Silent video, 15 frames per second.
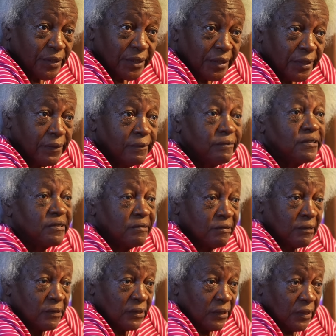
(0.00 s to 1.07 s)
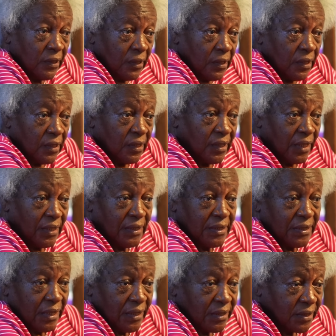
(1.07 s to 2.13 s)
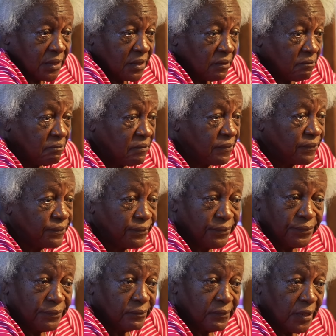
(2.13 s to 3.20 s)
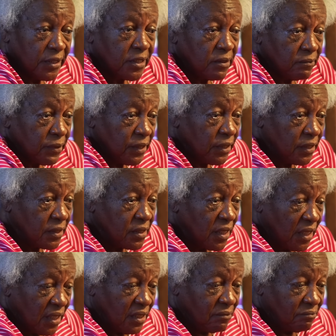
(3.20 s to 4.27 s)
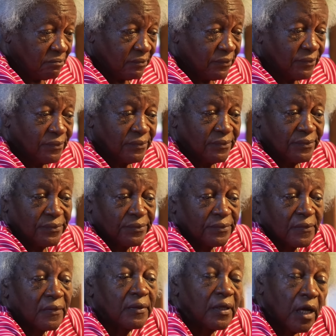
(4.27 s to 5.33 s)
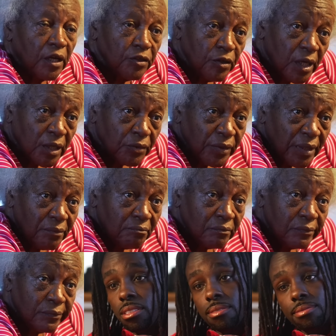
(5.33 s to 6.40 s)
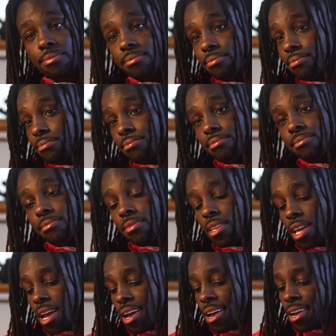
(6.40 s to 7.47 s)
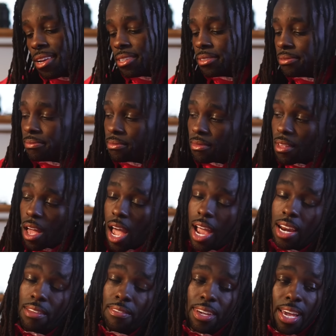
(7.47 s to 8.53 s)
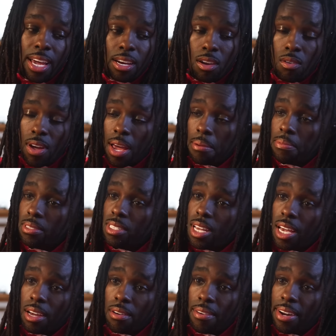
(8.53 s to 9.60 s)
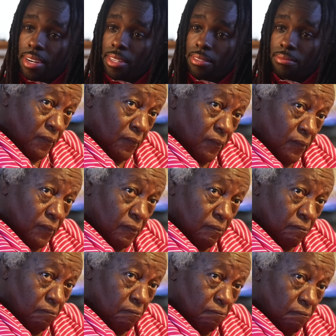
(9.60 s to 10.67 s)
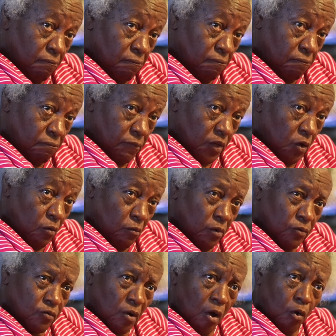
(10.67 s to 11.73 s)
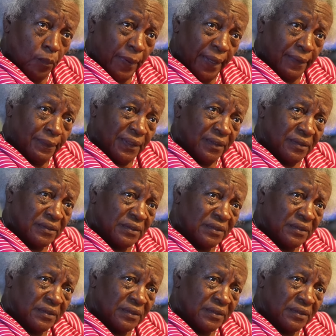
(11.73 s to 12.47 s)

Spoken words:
He gives. And then he takes it. Blessed be his name. Are you hungry? Shaking my head out. Nah, I ain't even got no appetite, Granny. Concerned, what's wrong, baby?